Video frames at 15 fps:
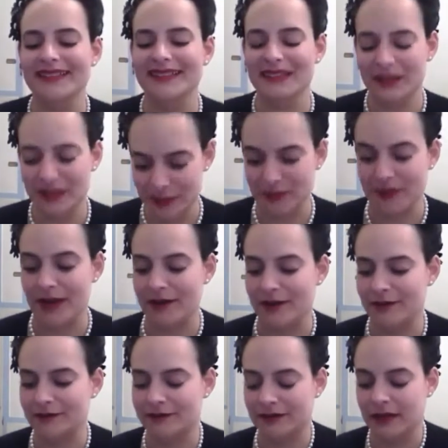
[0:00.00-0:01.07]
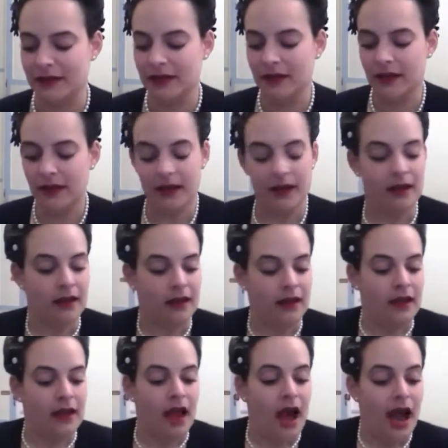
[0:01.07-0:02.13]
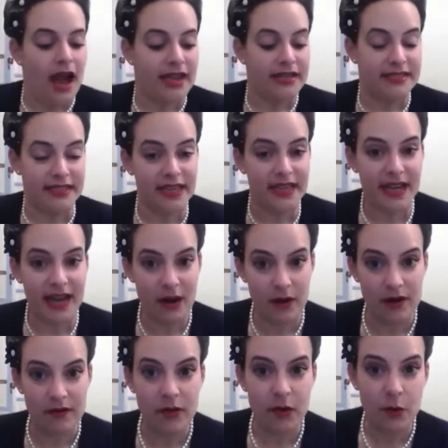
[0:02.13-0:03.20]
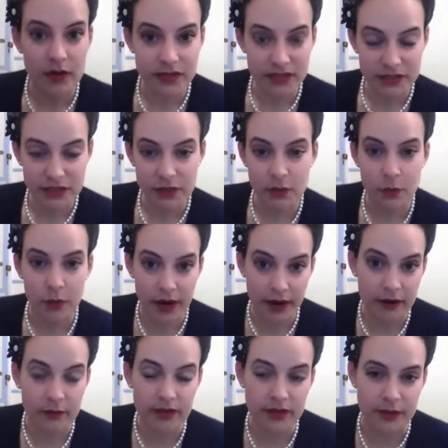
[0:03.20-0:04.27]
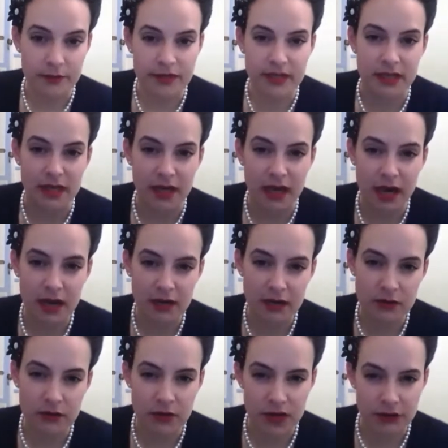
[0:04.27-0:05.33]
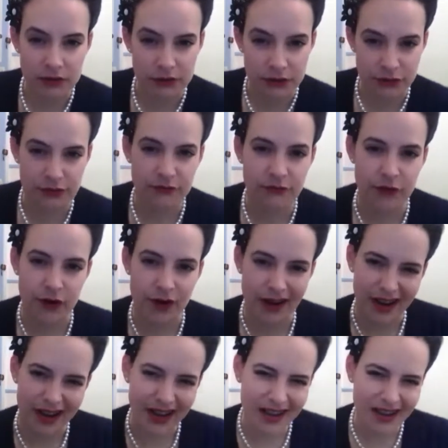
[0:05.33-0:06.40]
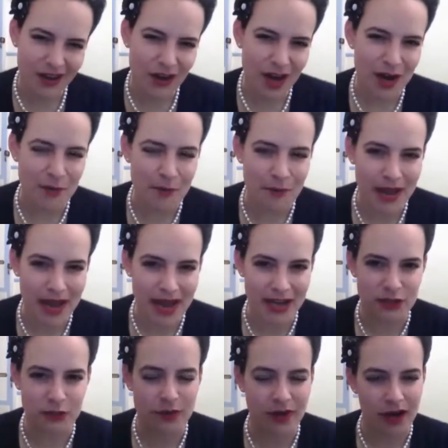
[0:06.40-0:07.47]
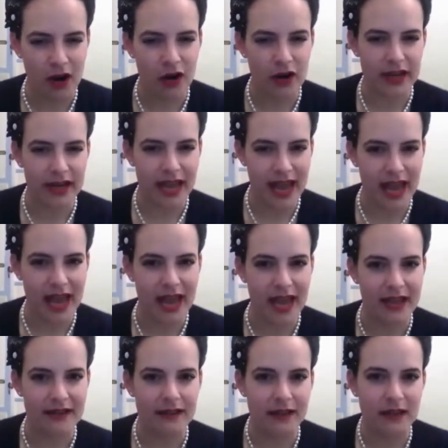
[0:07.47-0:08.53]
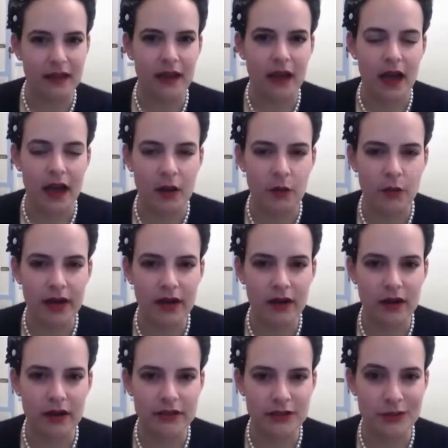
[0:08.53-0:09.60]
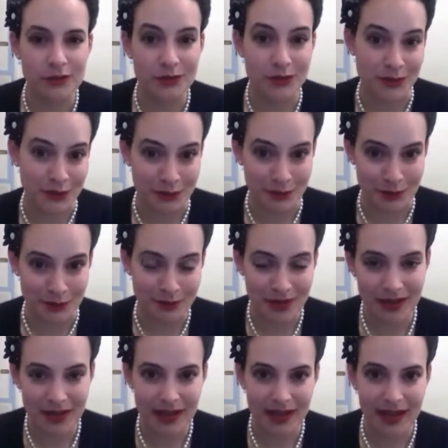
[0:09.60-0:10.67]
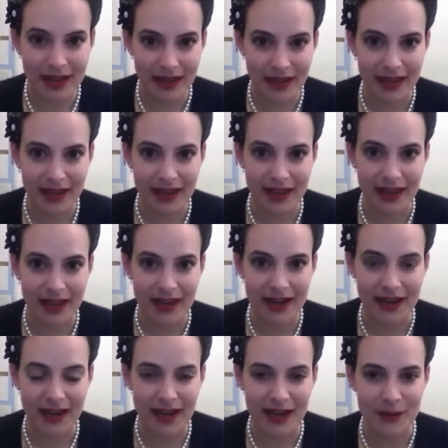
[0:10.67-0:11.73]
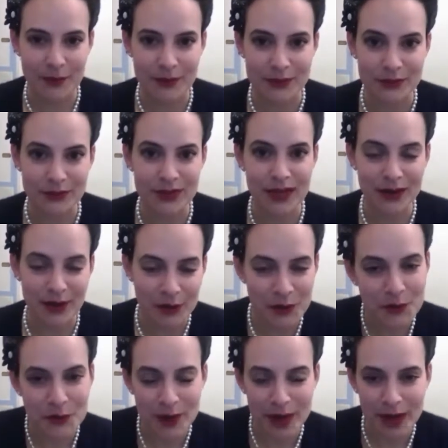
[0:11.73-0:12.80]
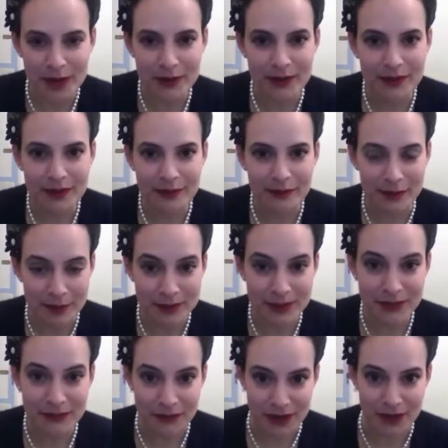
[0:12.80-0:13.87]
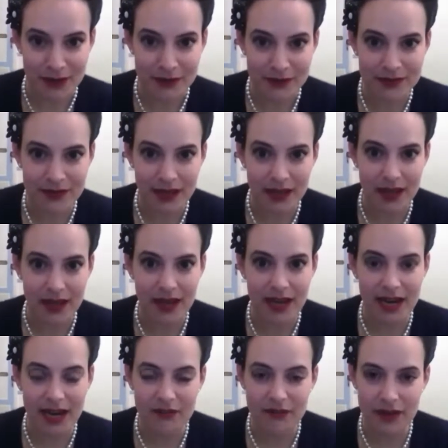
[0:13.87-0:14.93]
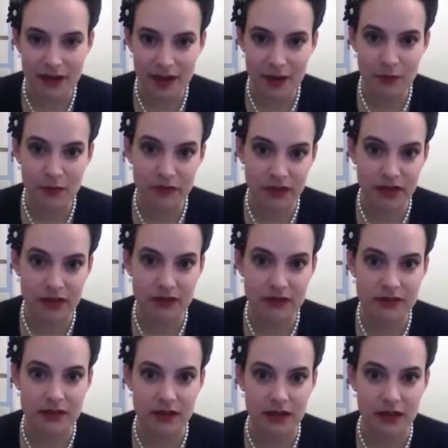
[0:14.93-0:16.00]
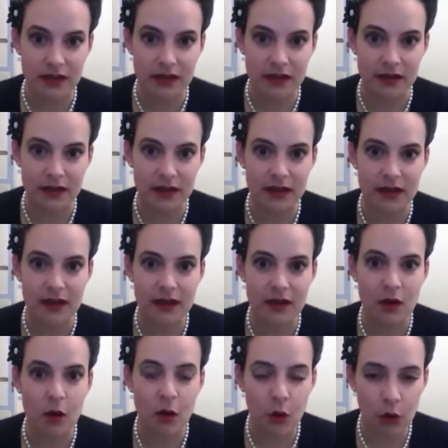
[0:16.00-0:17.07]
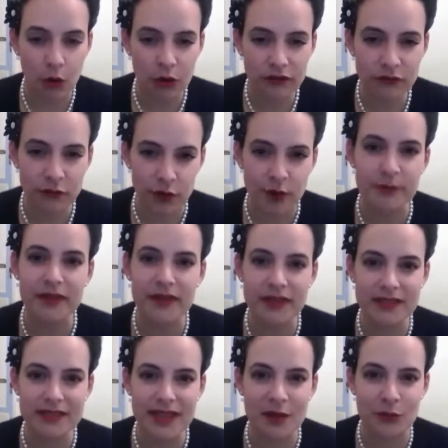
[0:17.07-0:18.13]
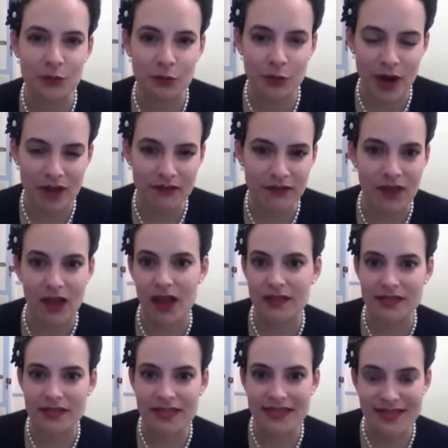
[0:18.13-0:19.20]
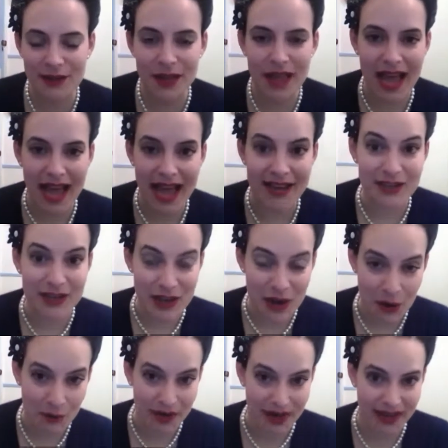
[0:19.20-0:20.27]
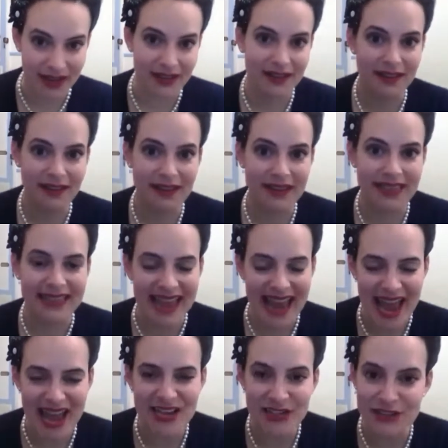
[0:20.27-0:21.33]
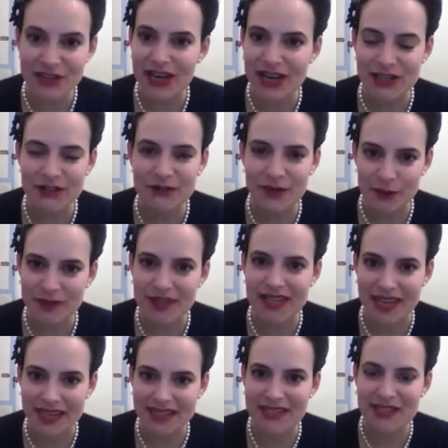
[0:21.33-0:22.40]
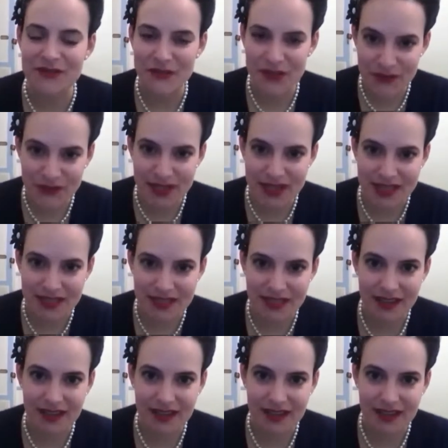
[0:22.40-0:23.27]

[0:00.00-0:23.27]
lip liner. I did, however, once I started wearing red lipstick and I kind of knew what I was looking for and I kind of knew how to match what I already had, I went onto YouTube and I was looking at other red lipstick videos, and I found a couple videos on old formulas that Revlon still had going that they hadn't changed from the nineteen fifties.